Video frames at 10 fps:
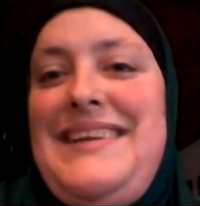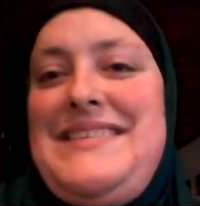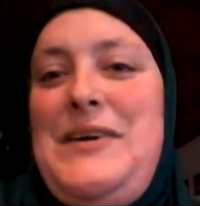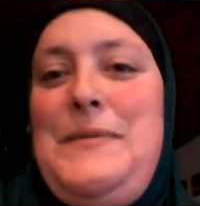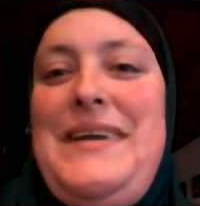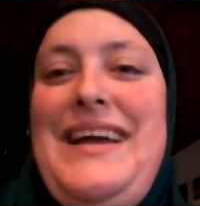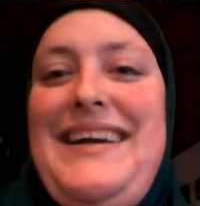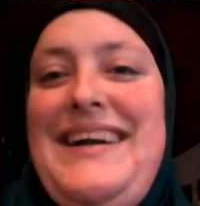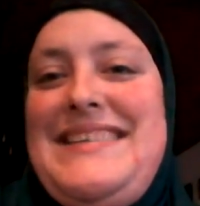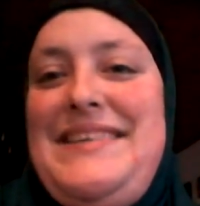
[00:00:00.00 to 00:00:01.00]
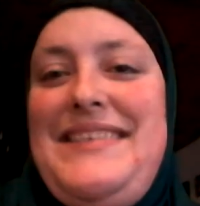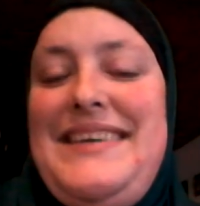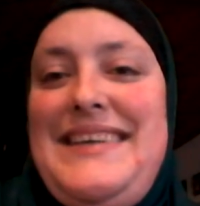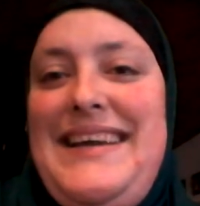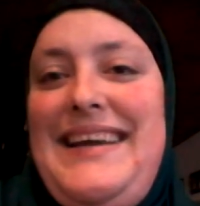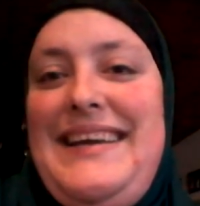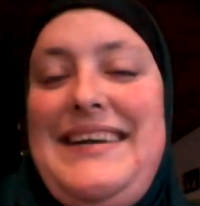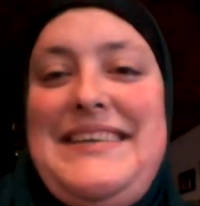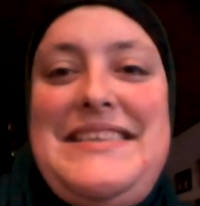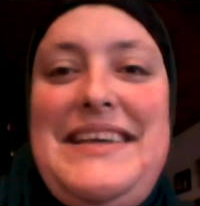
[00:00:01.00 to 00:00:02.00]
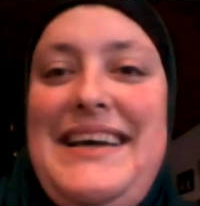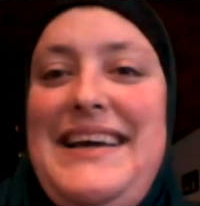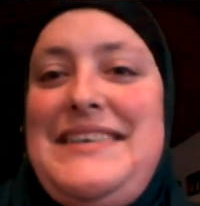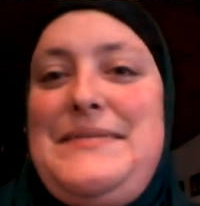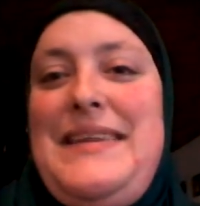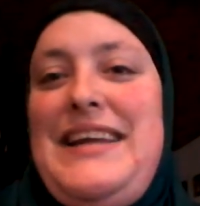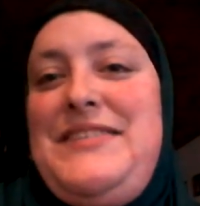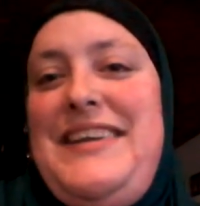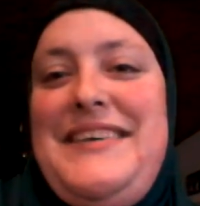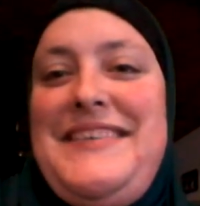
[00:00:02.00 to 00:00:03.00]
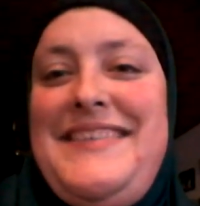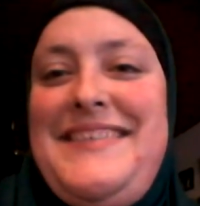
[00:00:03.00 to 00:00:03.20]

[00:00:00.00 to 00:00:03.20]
So I hope you guys have a good day, and I'll see you guys from the next video.